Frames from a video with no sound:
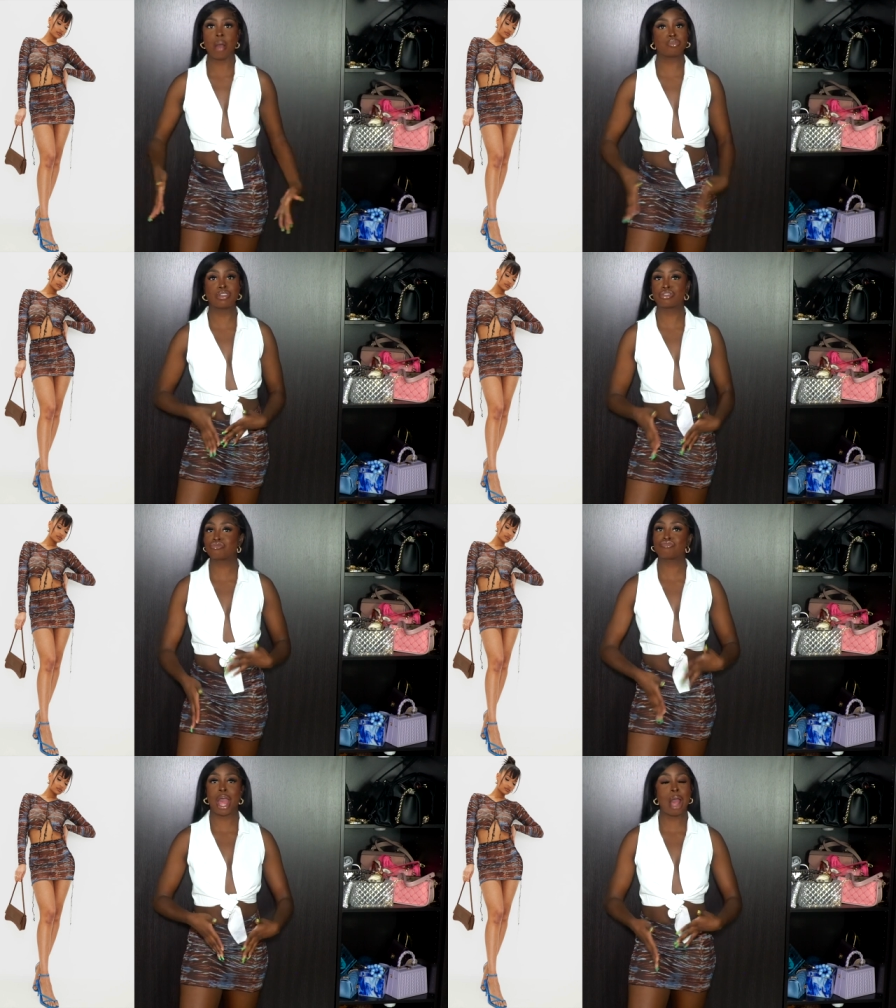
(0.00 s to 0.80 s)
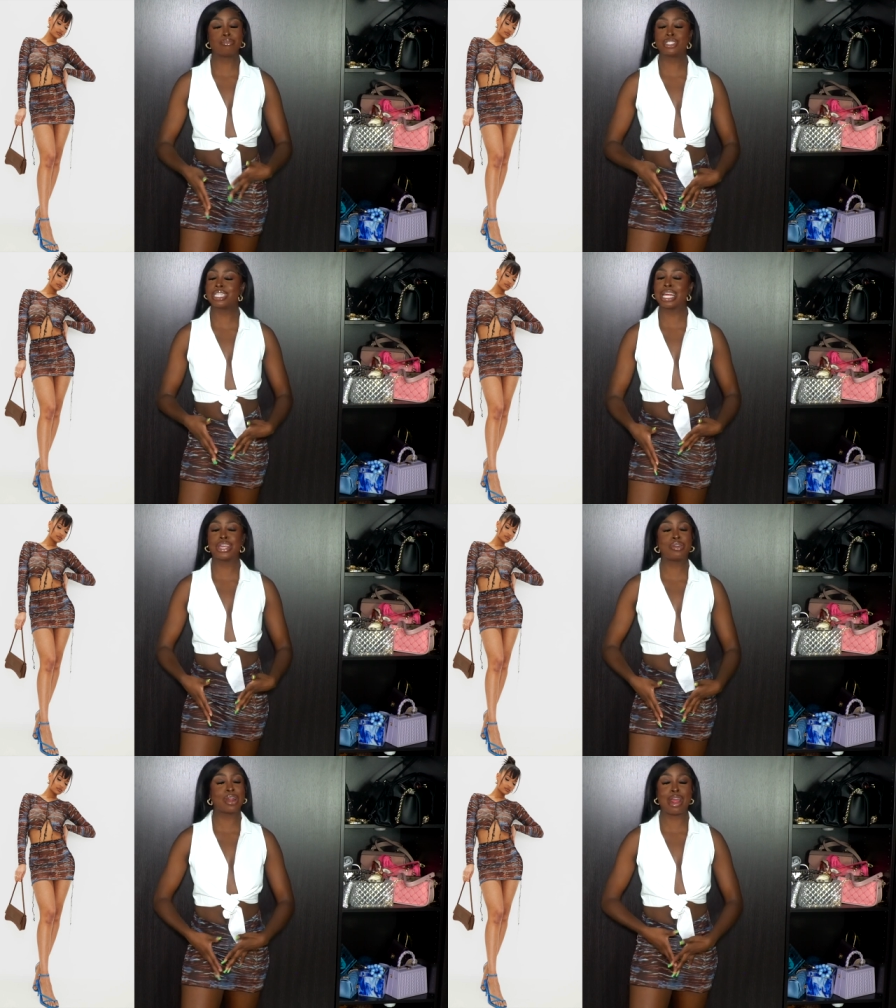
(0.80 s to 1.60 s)
I'm just I'm just
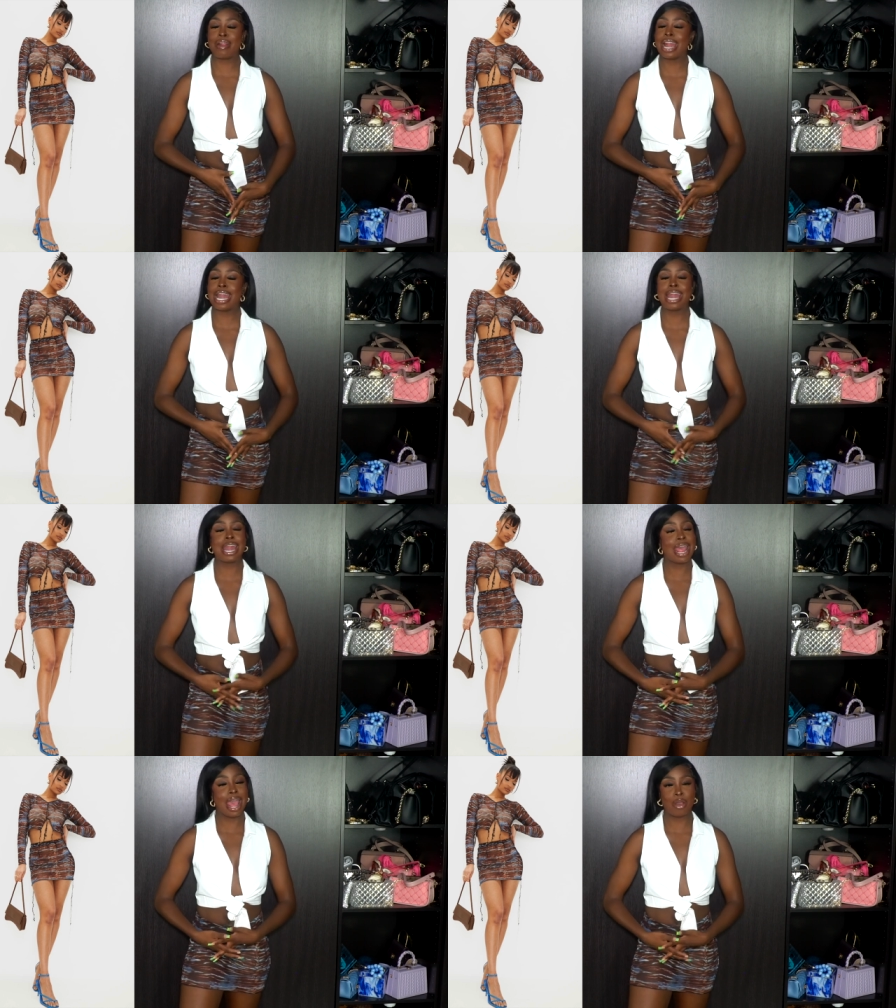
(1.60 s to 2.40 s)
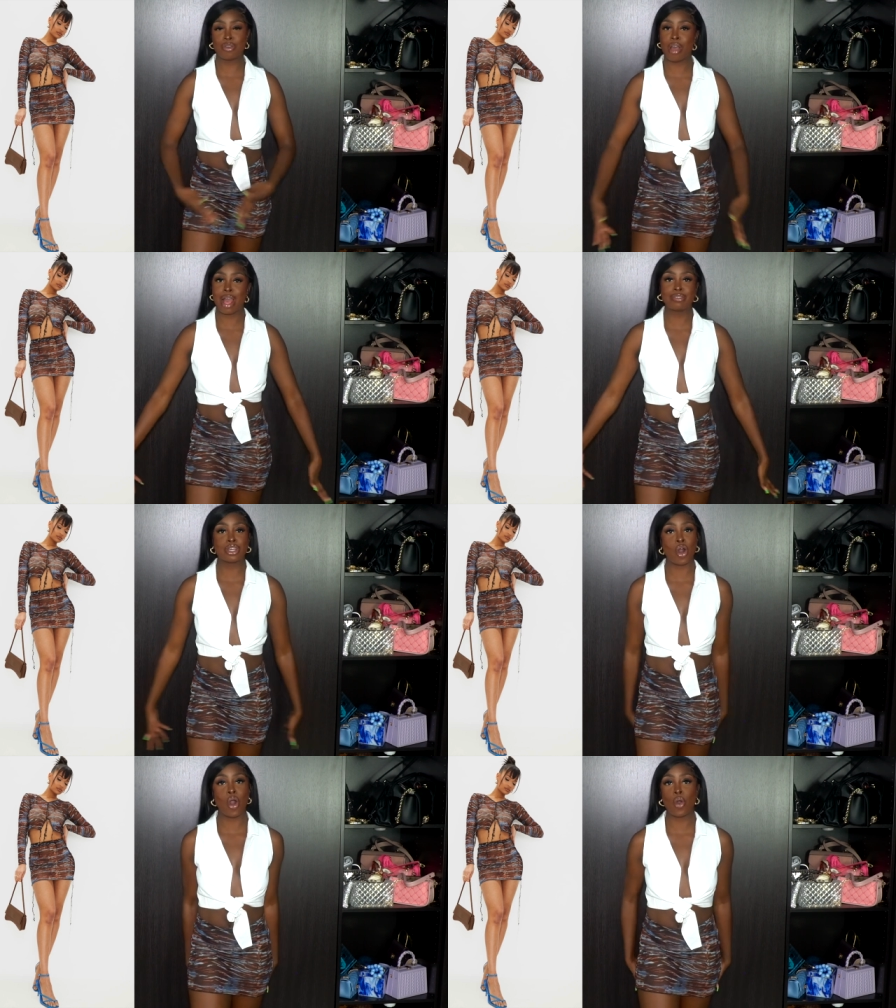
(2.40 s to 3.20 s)
letting you know that right now. You're gonna have
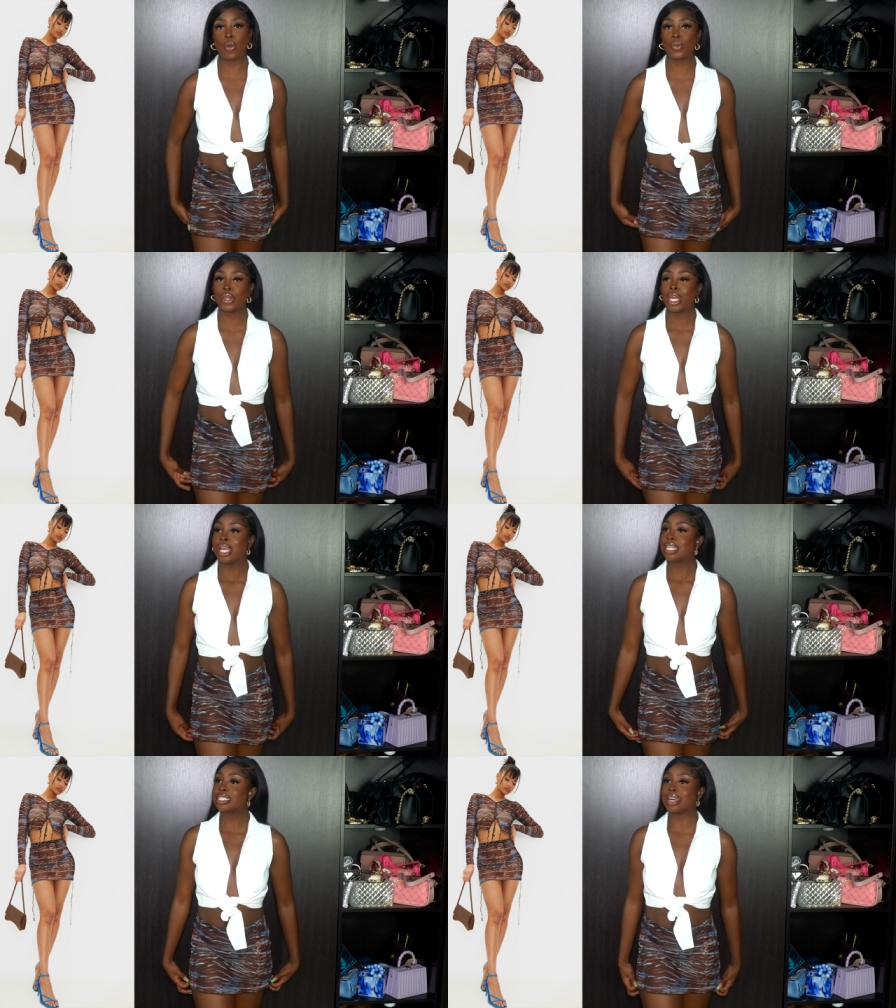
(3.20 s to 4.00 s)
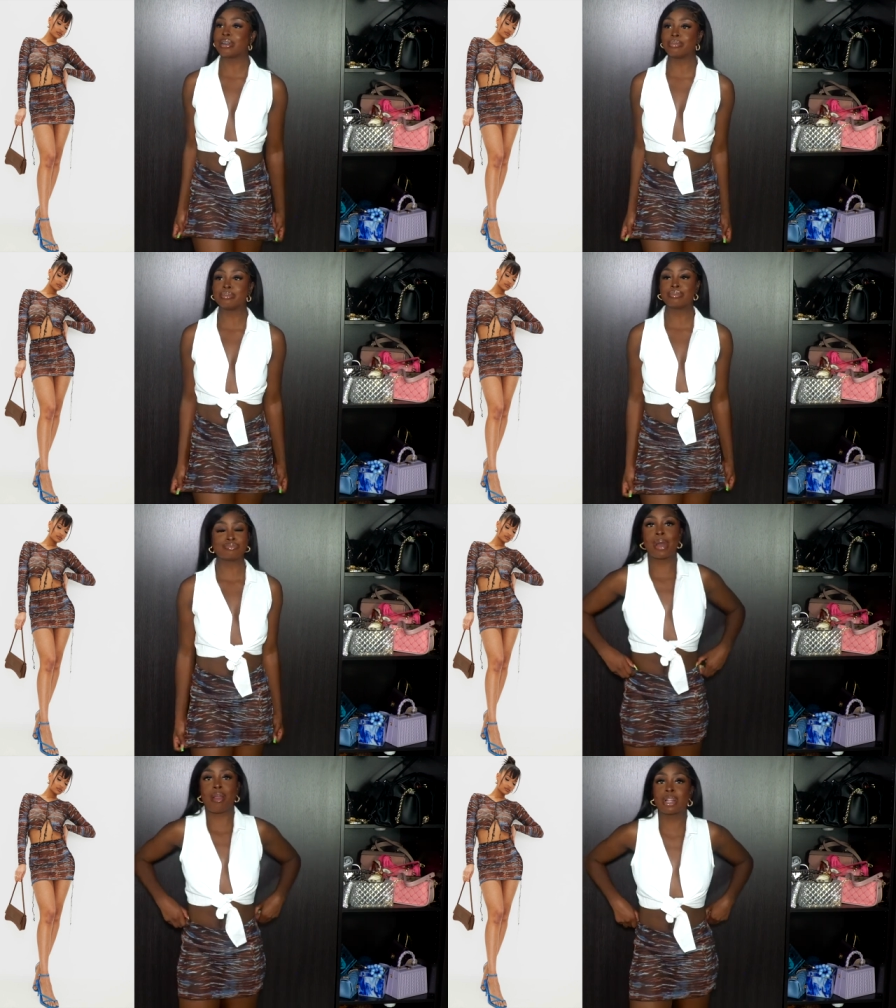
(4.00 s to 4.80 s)
to hold some.
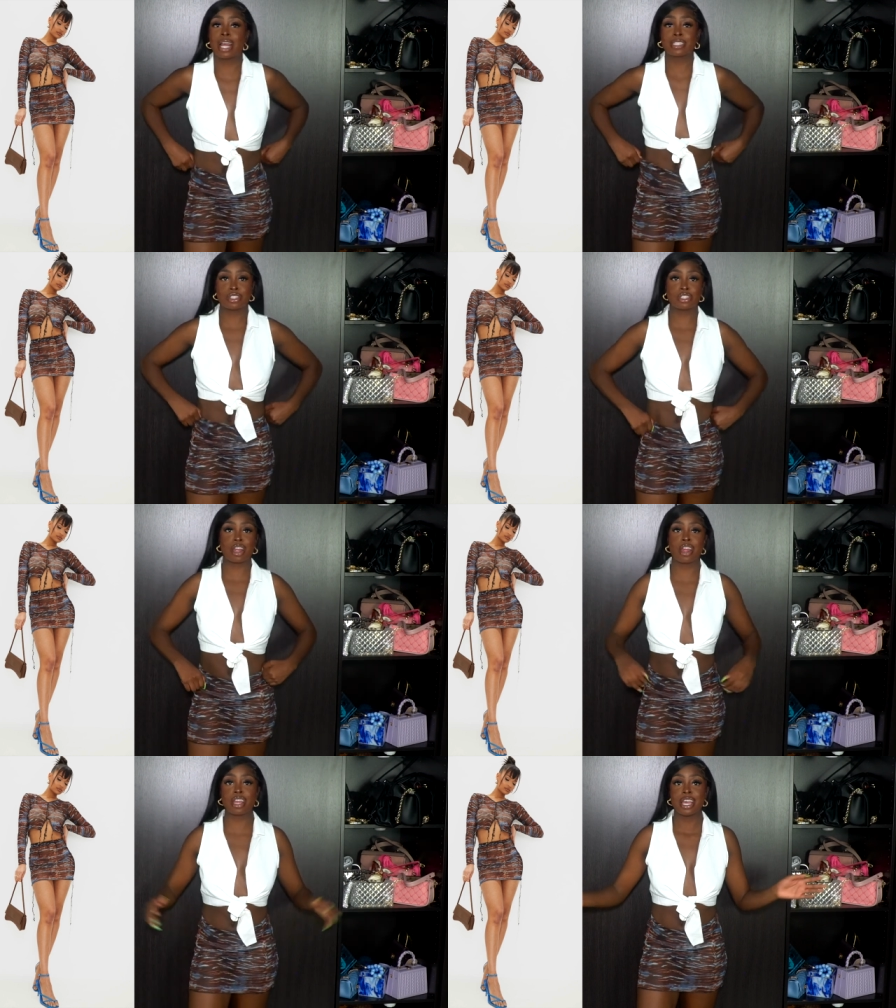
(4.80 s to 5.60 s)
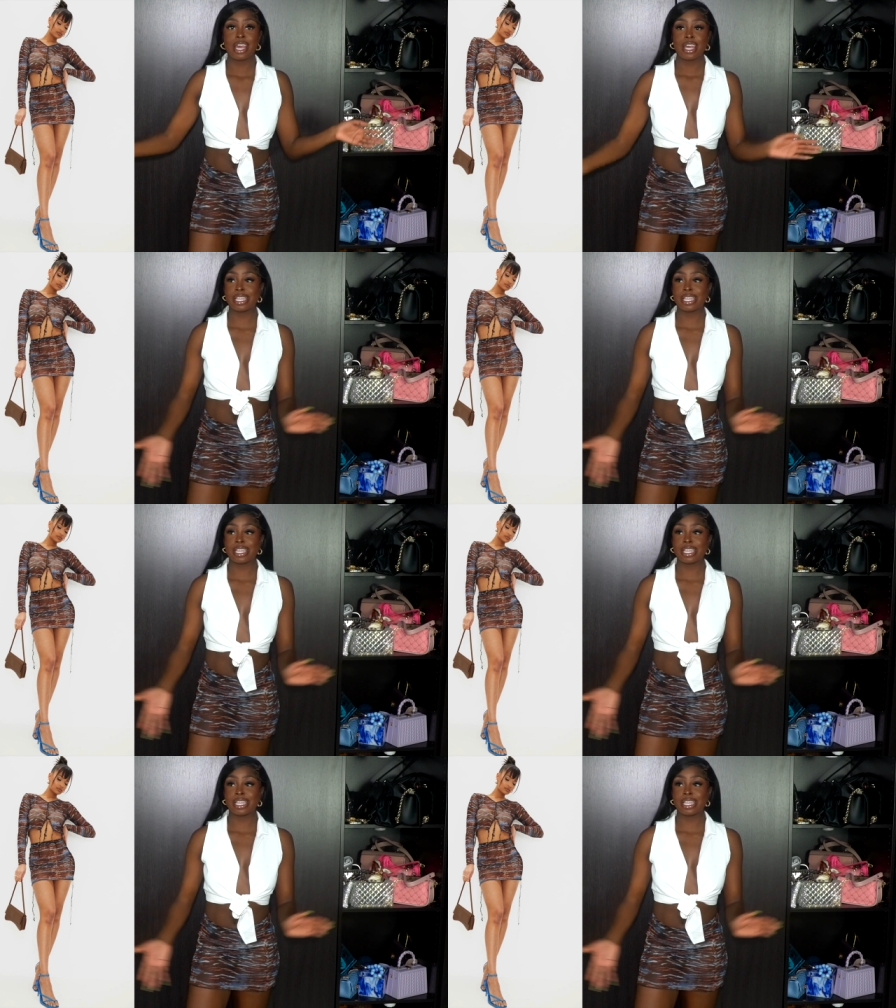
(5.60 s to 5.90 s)
But I really like the skirt.